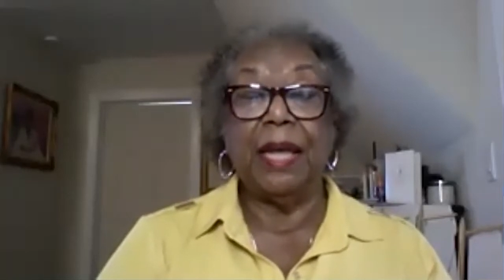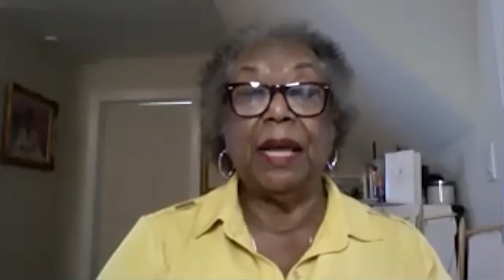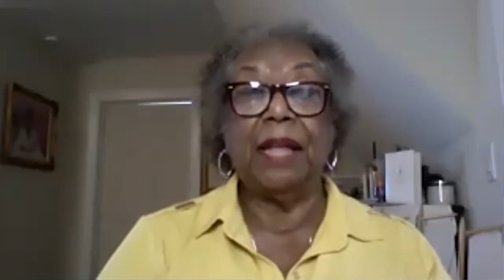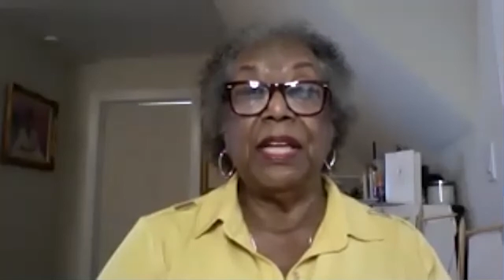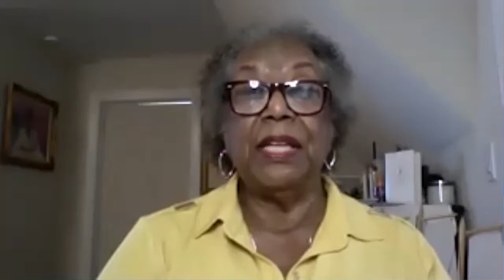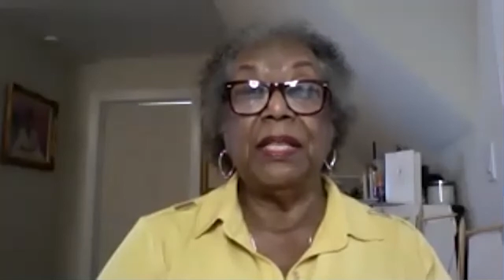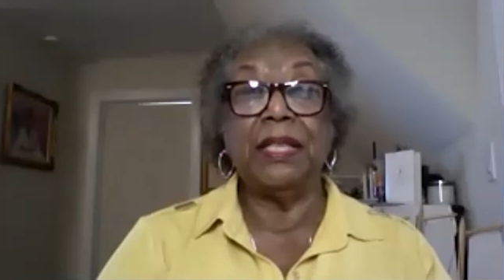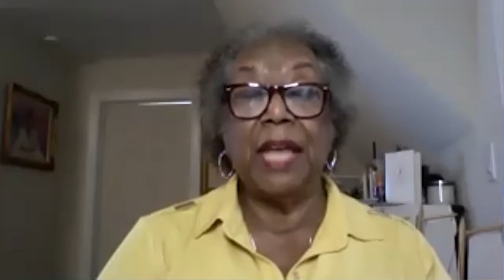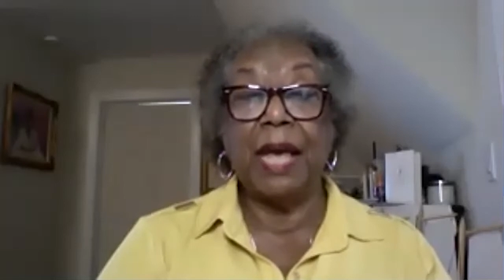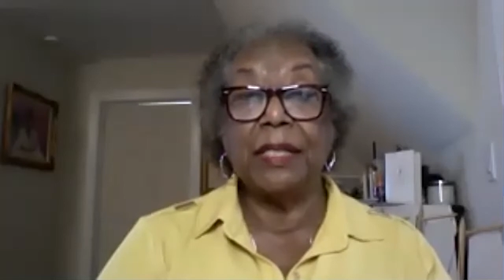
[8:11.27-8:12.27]
And I
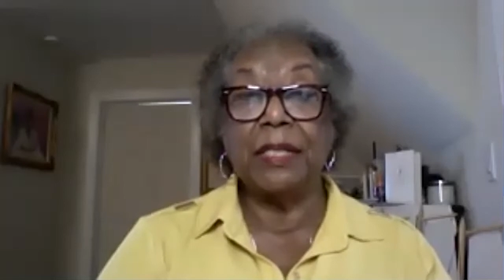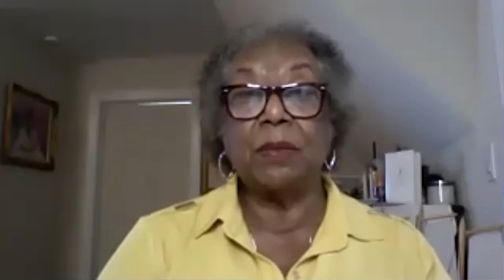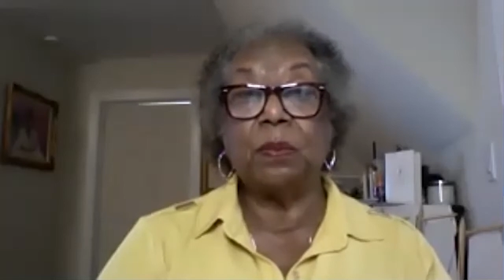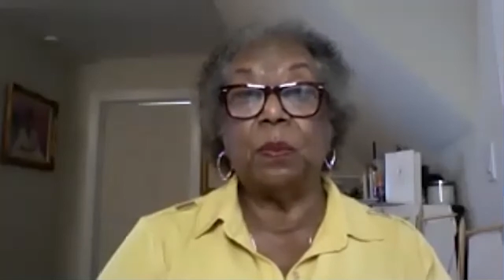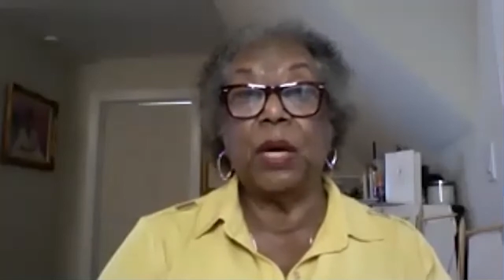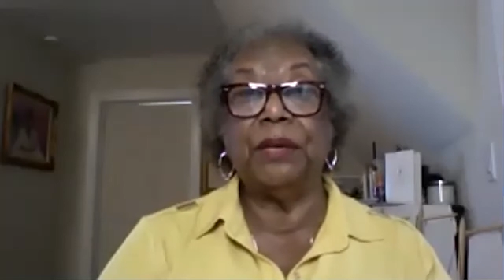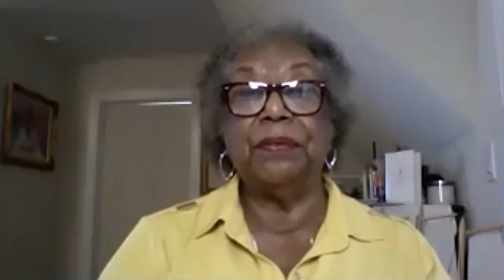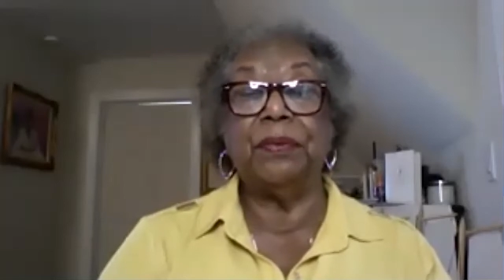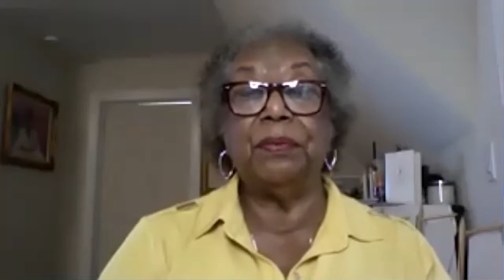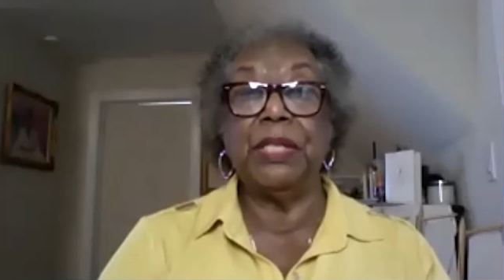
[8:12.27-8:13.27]
think that's one
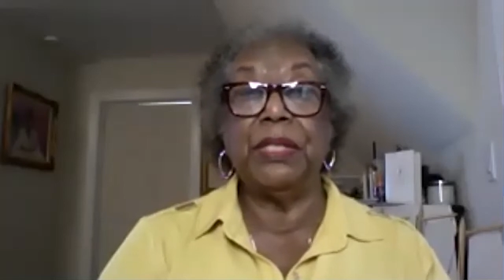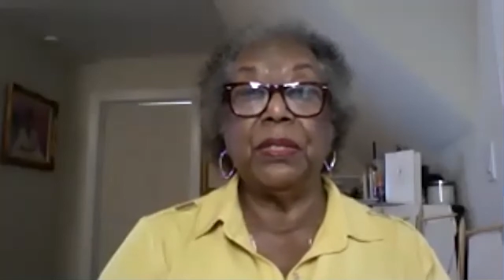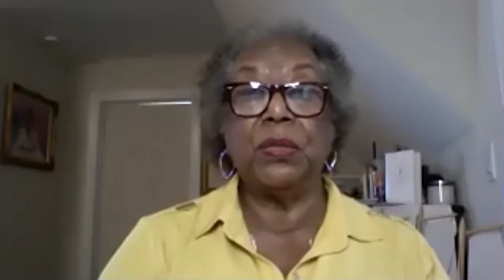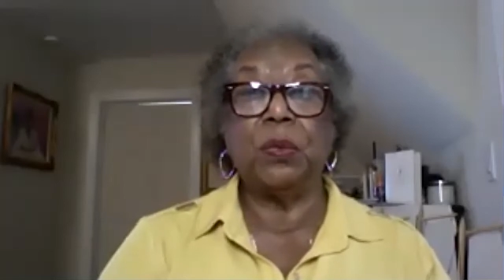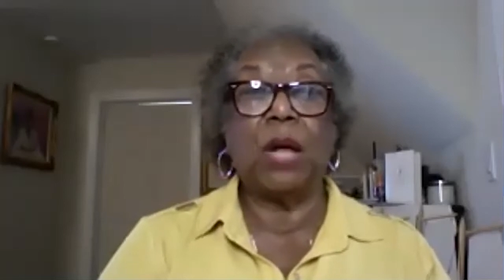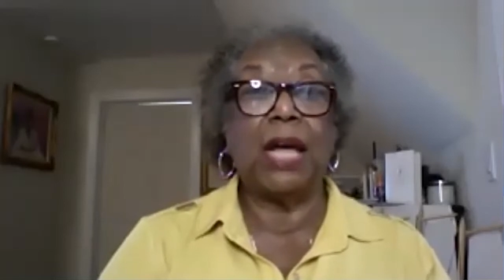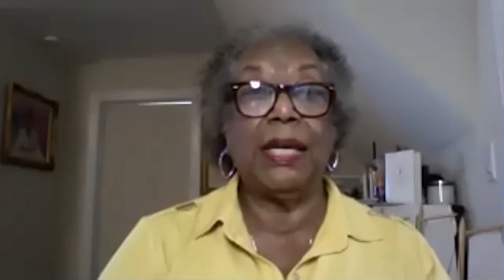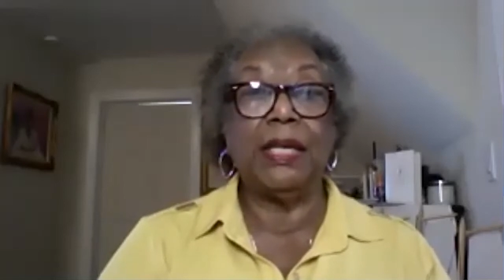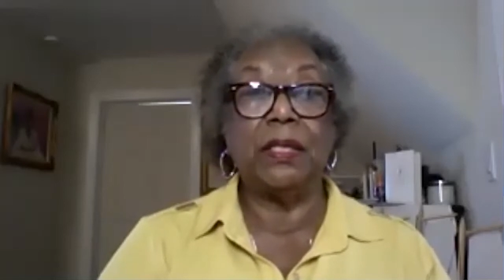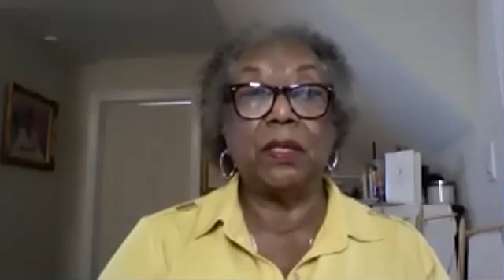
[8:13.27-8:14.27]
of the reasons
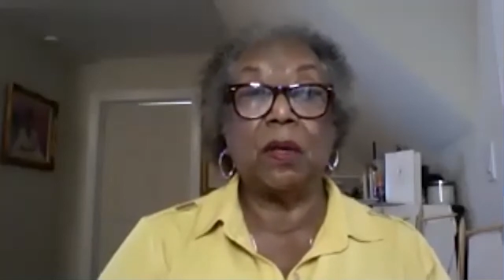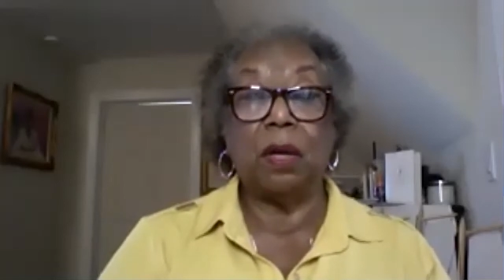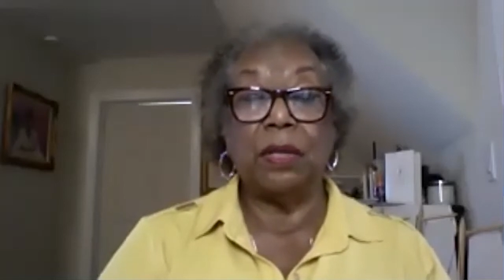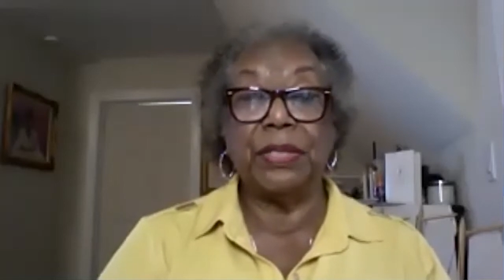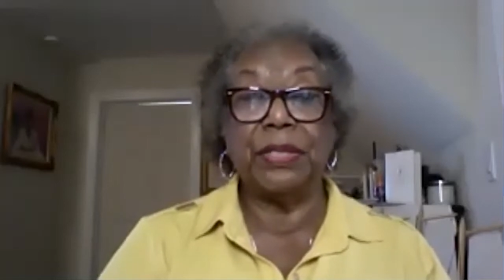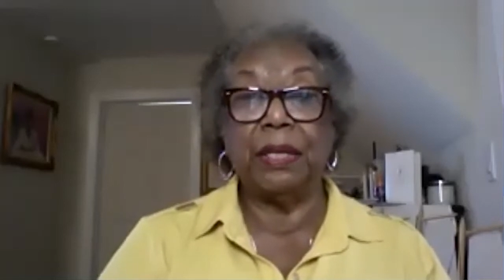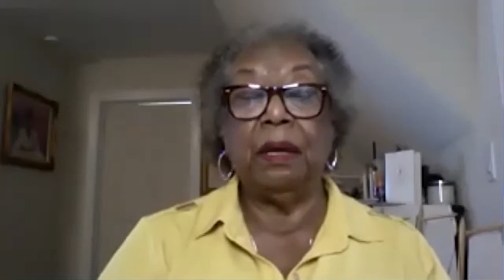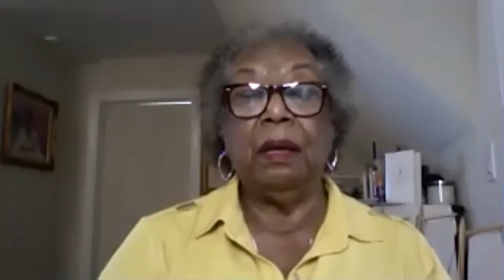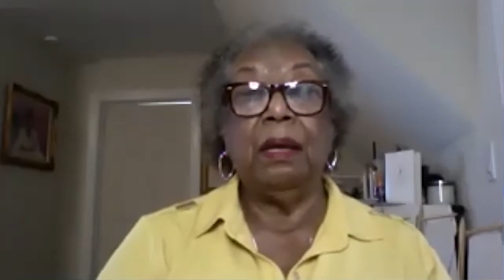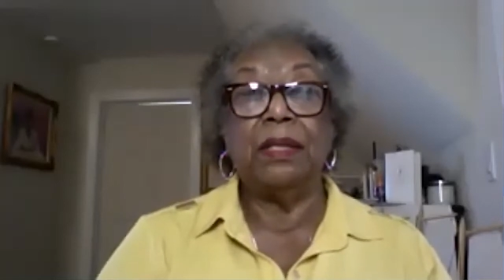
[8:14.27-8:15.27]
why it's causing
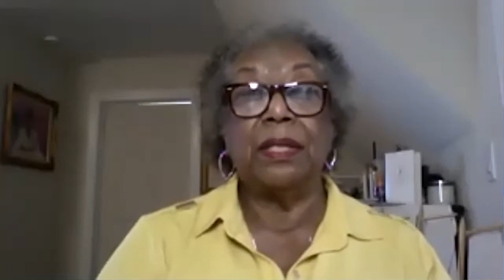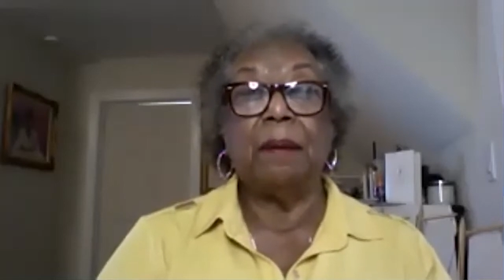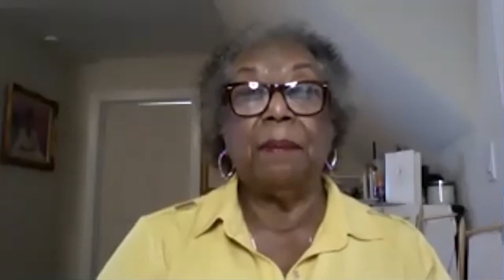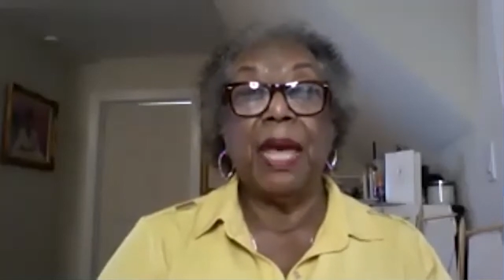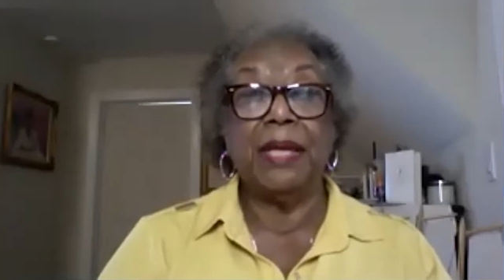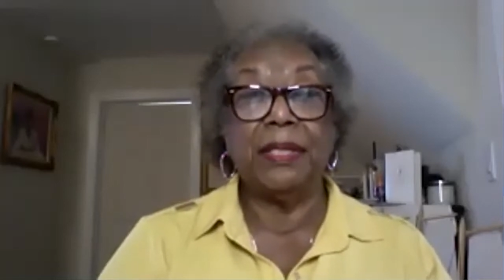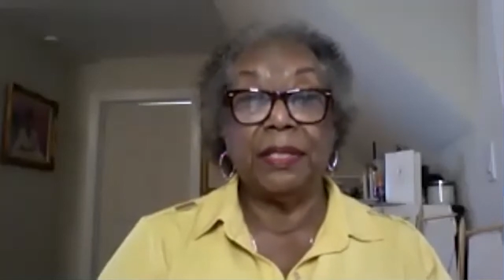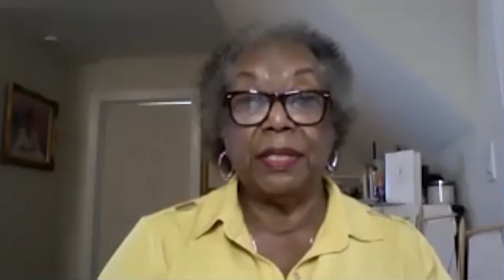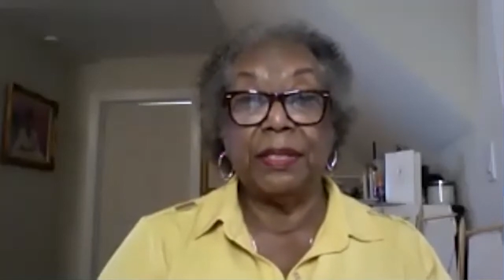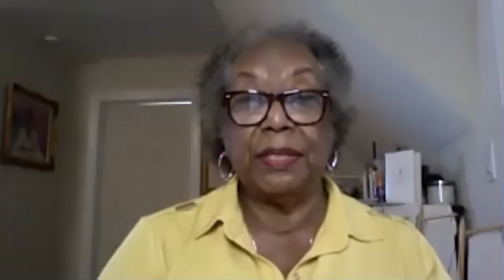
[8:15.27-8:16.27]
some
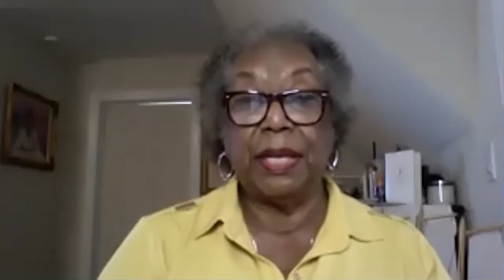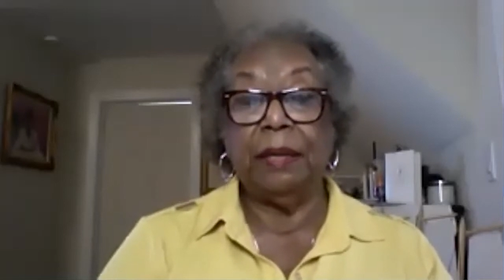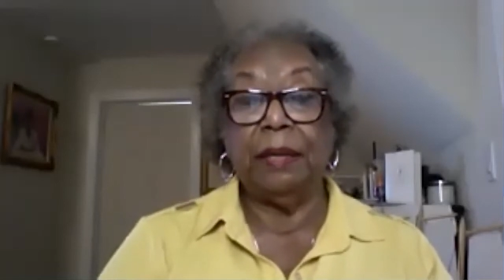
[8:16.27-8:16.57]
hesitancy.